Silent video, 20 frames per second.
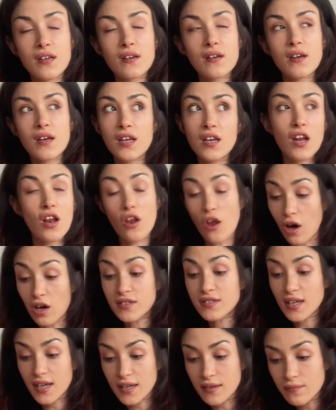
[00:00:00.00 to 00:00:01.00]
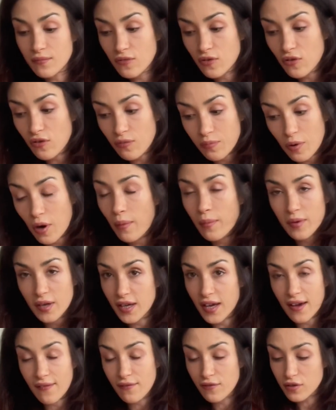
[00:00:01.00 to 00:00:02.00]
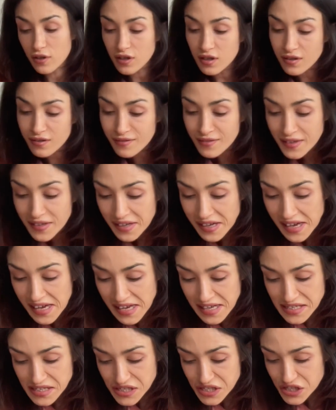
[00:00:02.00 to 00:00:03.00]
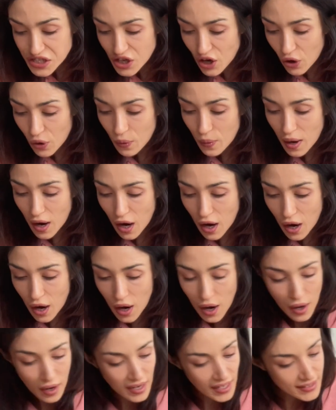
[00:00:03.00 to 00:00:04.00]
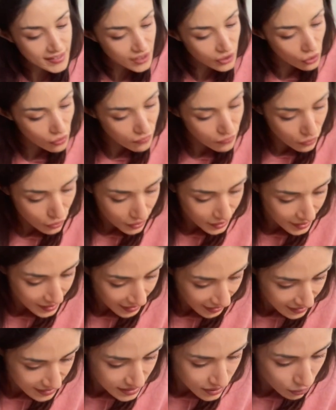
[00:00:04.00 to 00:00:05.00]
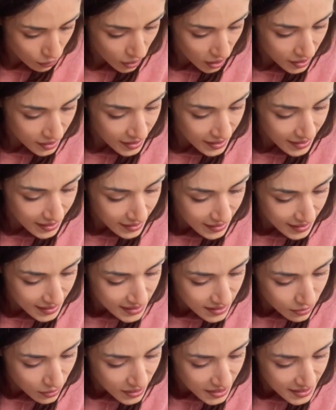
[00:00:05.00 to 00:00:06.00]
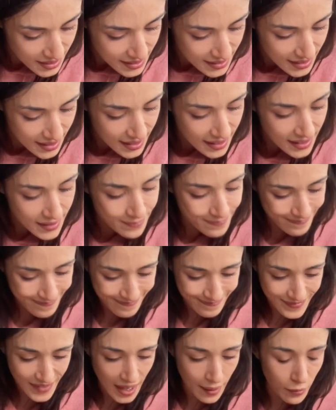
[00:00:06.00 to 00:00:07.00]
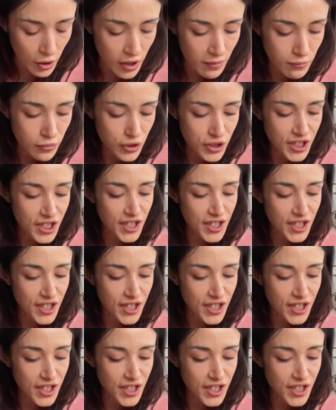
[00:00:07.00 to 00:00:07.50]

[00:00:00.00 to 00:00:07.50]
in a long time, or probably ever. So let's go for the next one. The next one is I'm gonna butcher